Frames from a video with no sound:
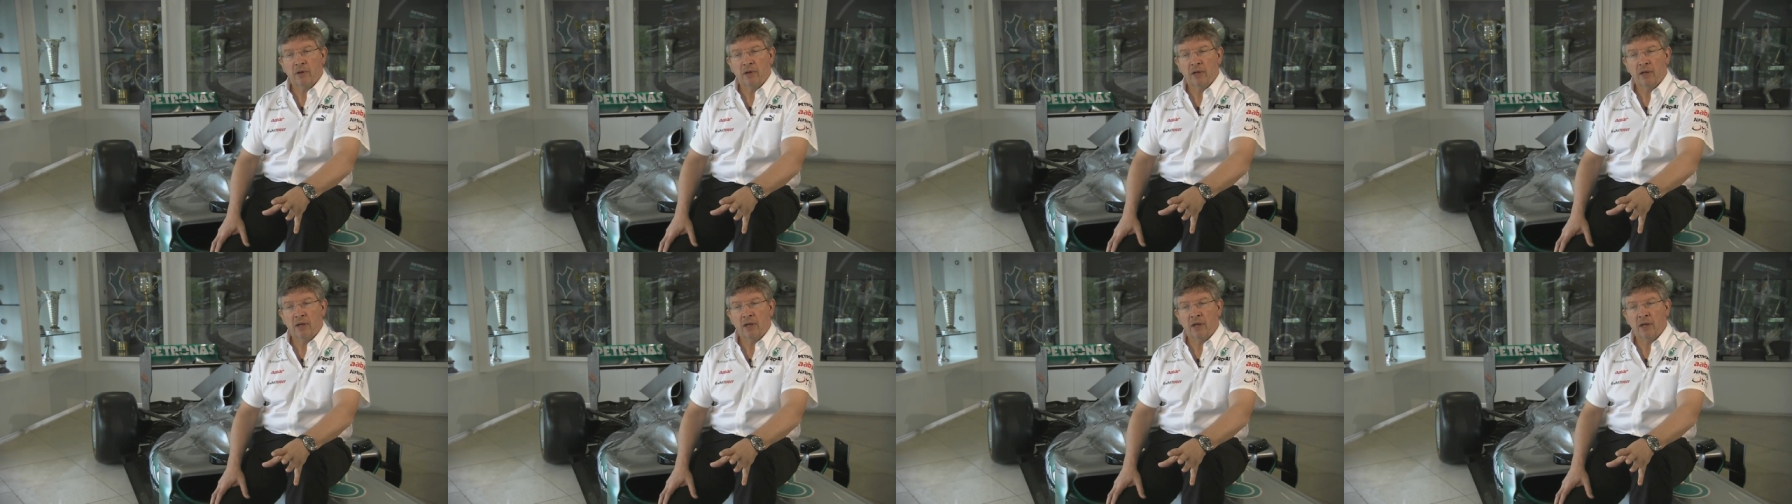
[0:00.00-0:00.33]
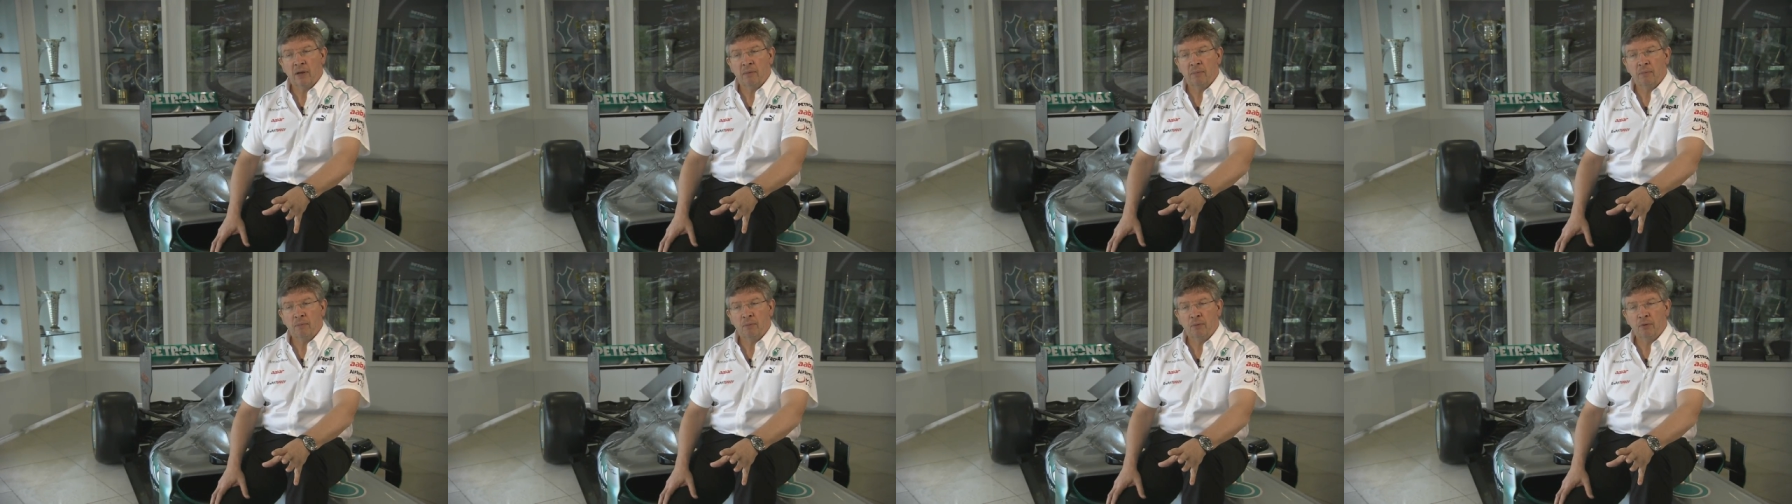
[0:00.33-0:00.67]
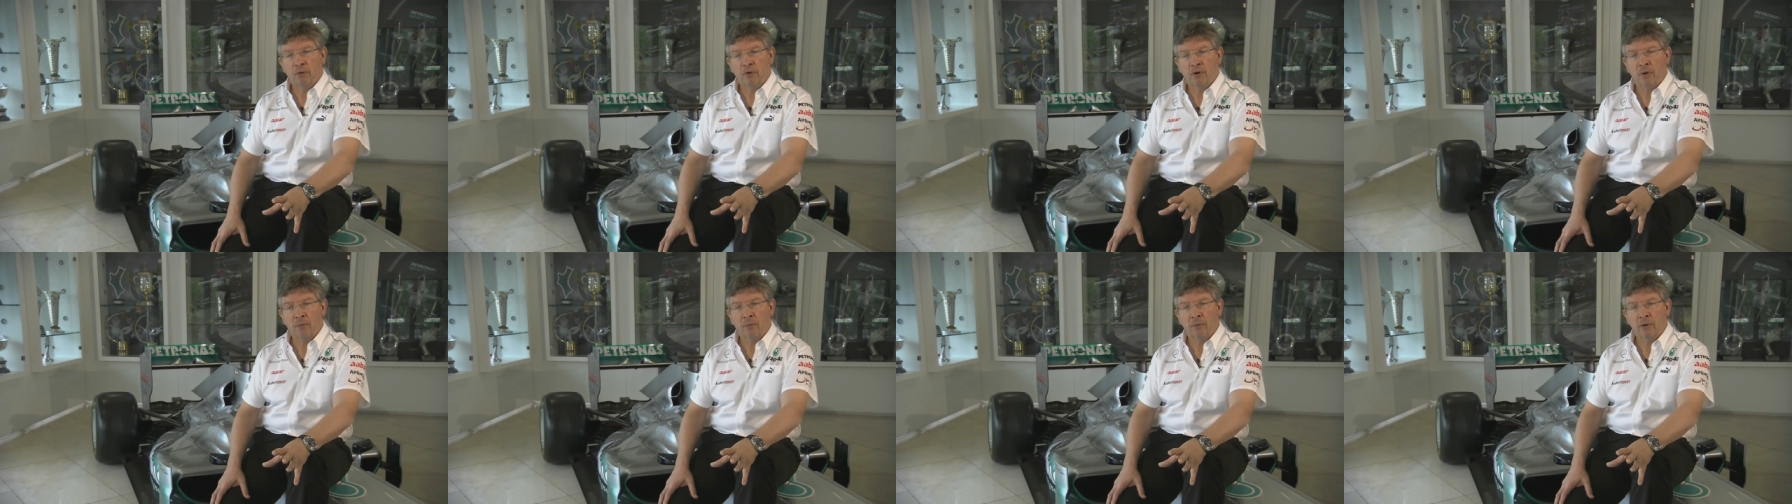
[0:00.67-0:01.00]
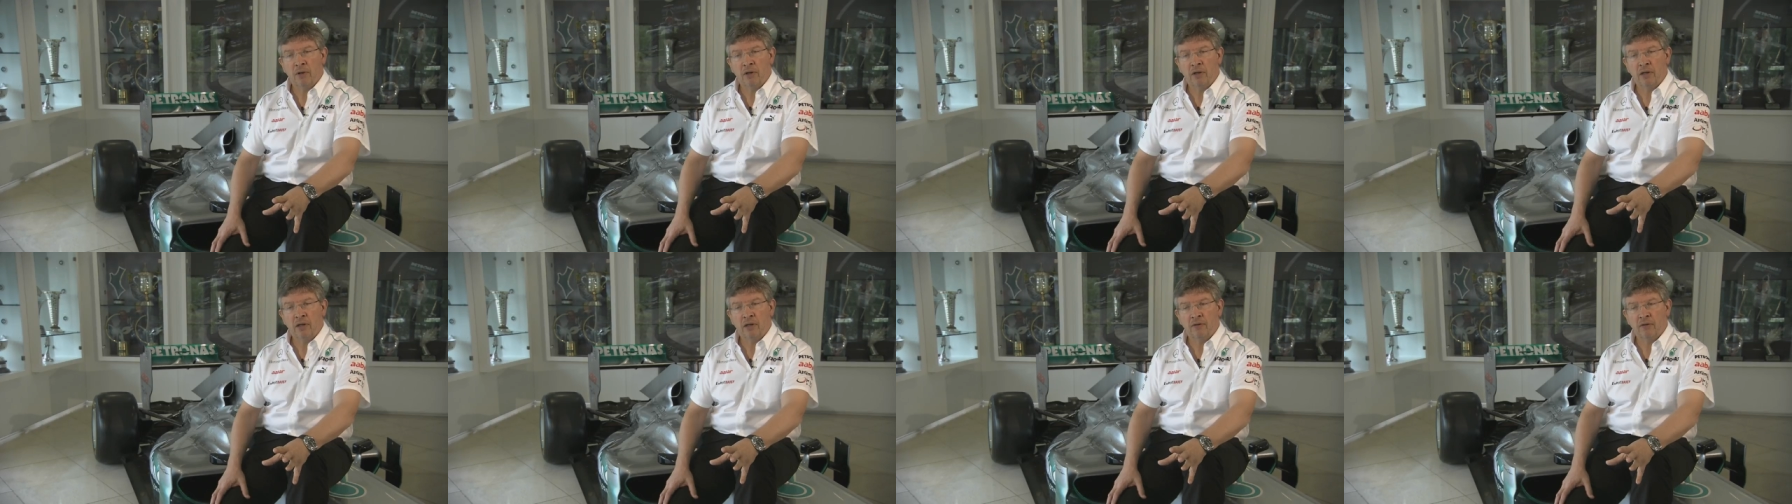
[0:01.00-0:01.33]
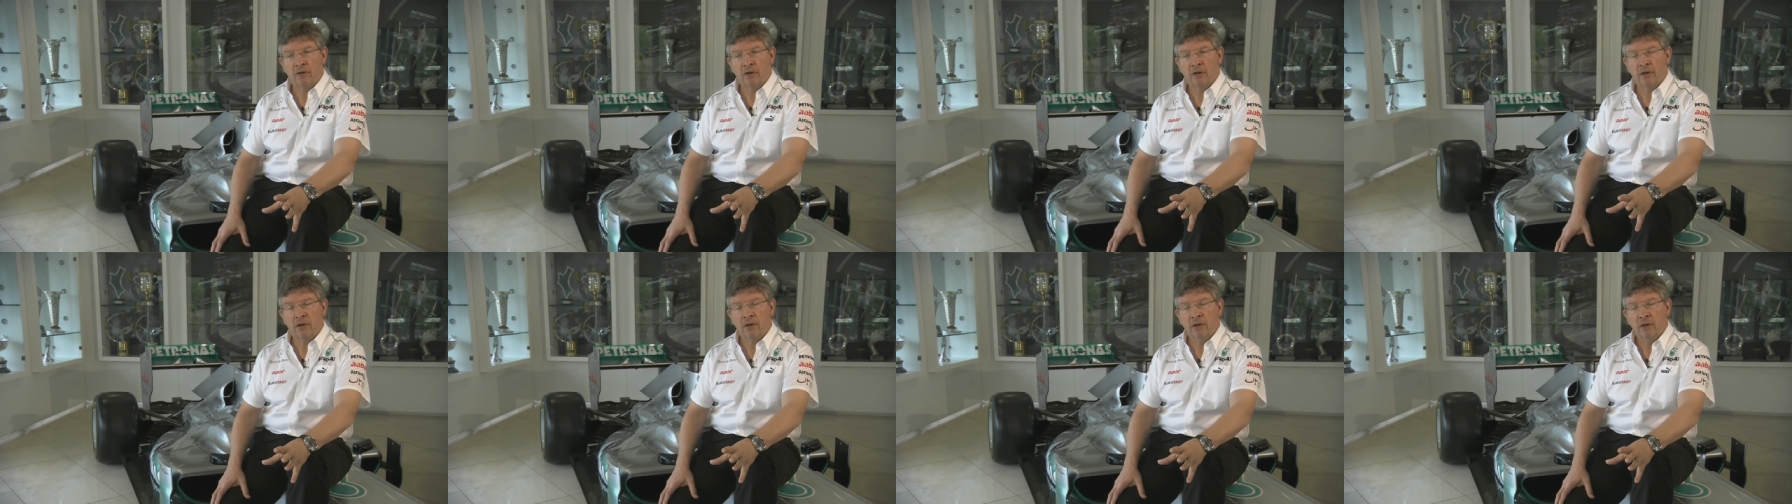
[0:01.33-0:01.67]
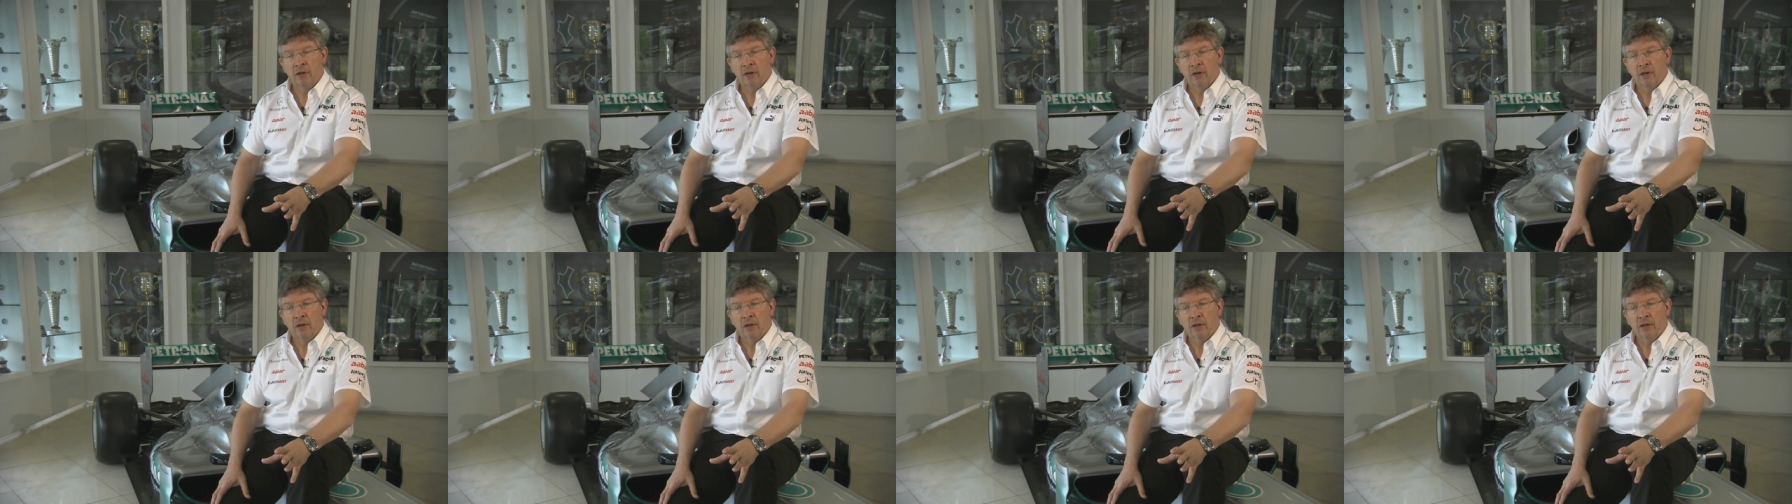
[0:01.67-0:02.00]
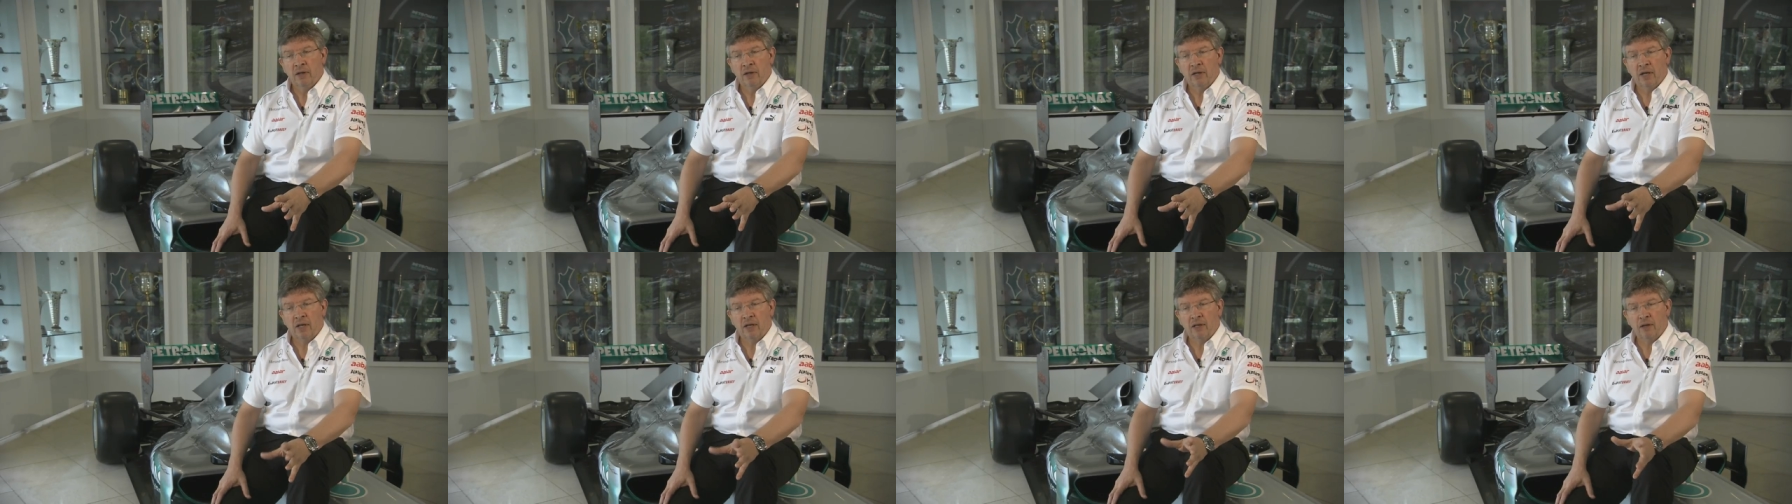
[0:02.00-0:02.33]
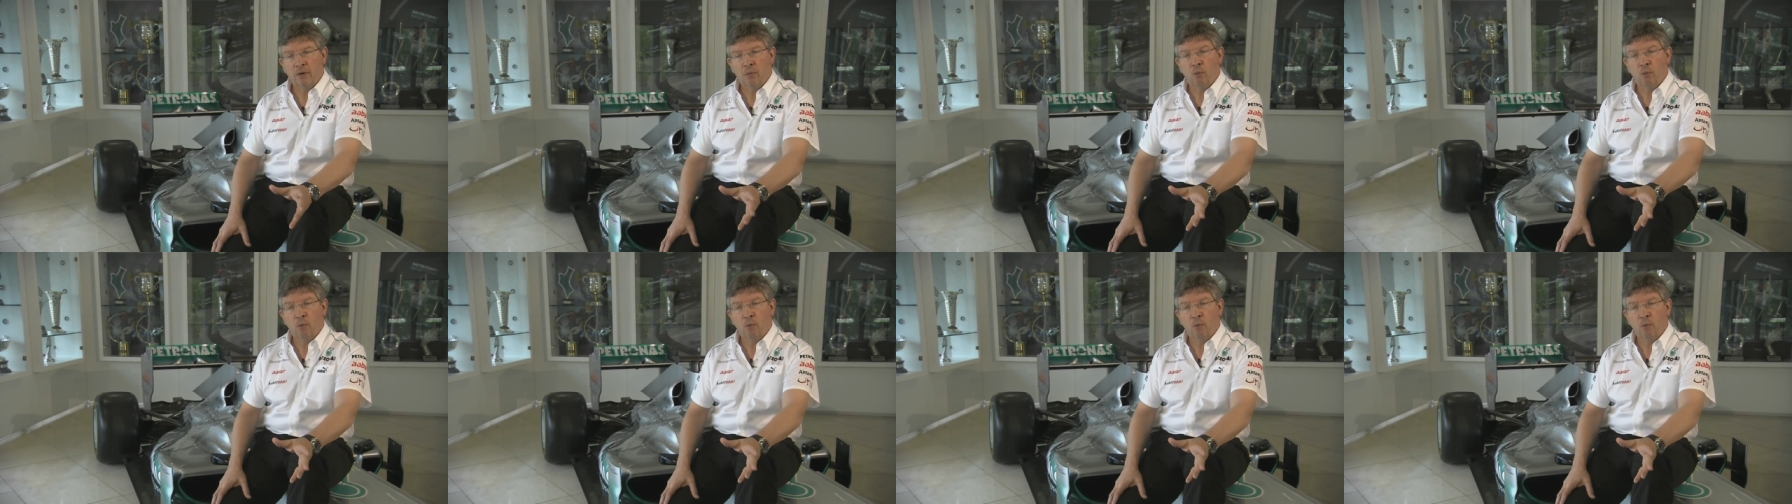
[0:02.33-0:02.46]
um, predominantly either getting